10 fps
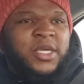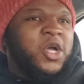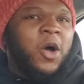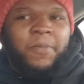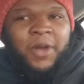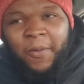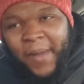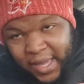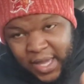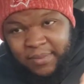It's gonna blow
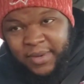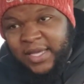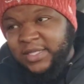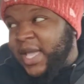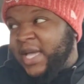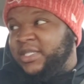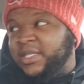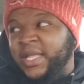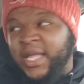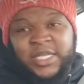back up. That's that's
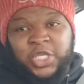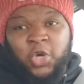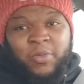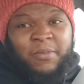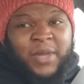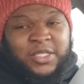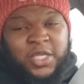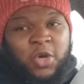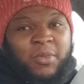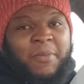that's human. That's
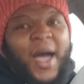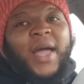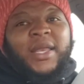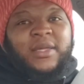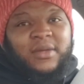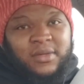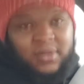the human body.